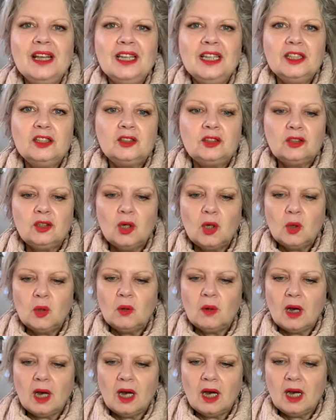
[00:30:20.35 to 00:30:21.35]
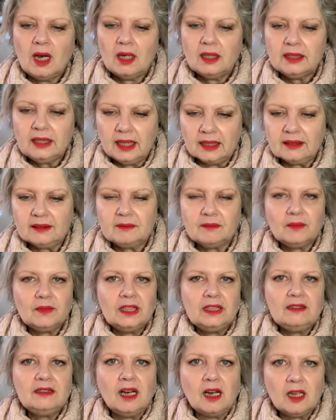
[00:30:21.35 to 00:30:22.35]
So yeah,
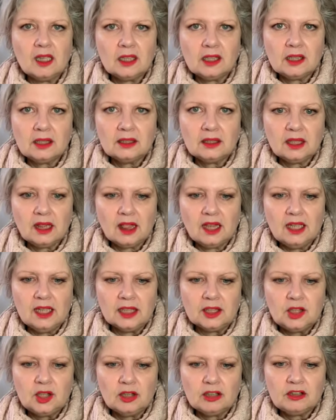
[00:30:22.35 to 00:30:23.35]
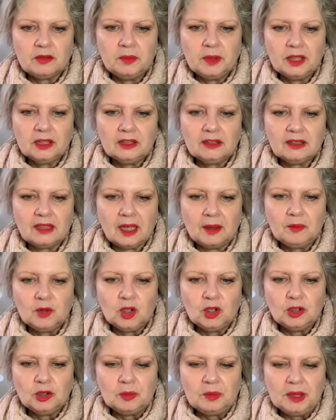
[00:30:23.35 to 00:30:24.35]
these are the adjustments I'm
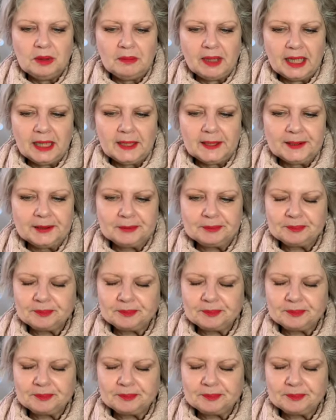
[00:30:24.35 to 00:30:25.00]
going to be making.